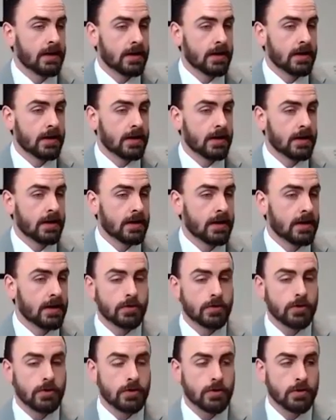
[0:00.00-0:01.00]
make sure
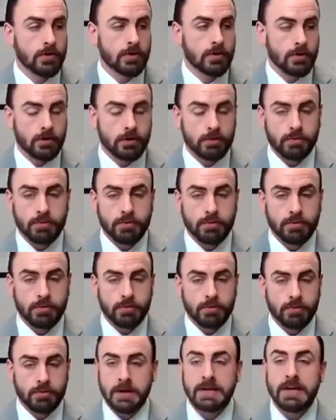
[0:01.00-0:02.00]

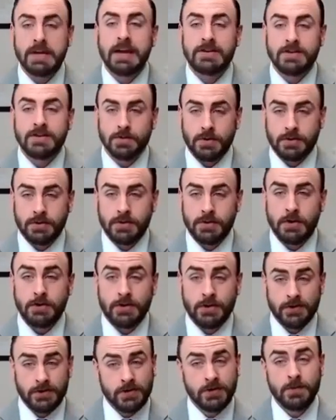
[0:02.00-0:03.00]
you're engaging with those,
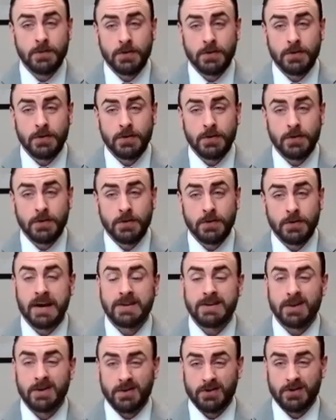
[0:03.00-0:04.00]
because there's some really cool
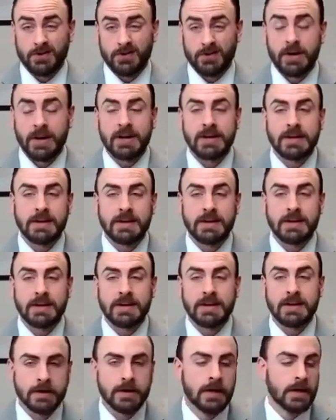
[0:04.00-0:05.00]
content or smart ideas in
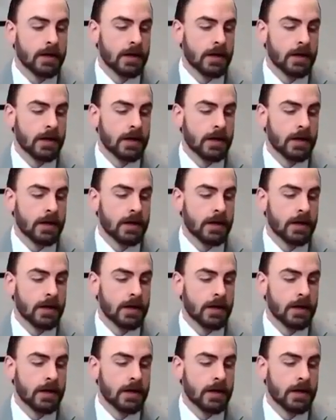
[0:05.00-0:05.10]
there.